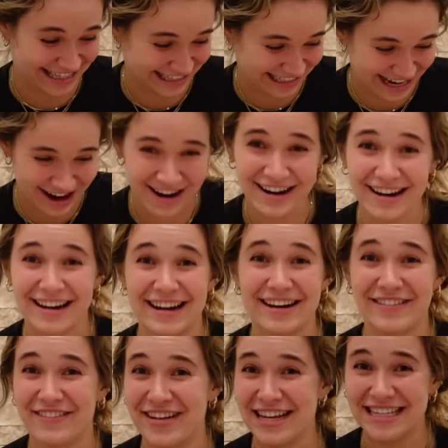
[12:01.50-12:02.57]
scared
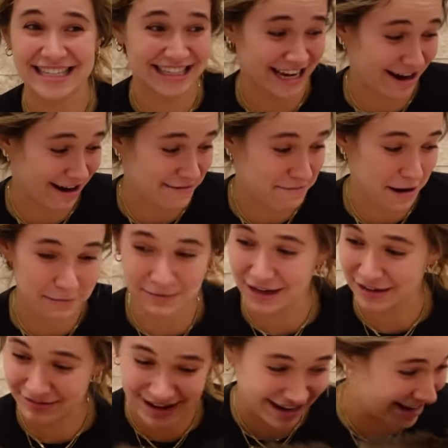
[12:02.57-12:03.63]
of his scary
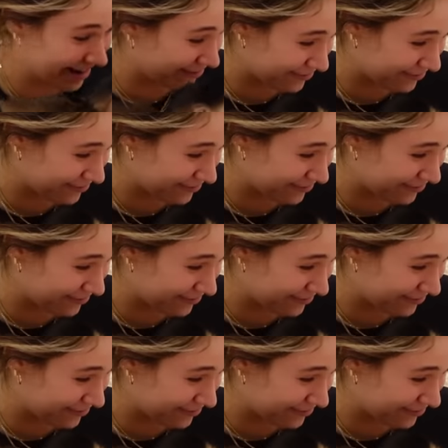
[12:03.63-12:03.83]
pumpkin right here.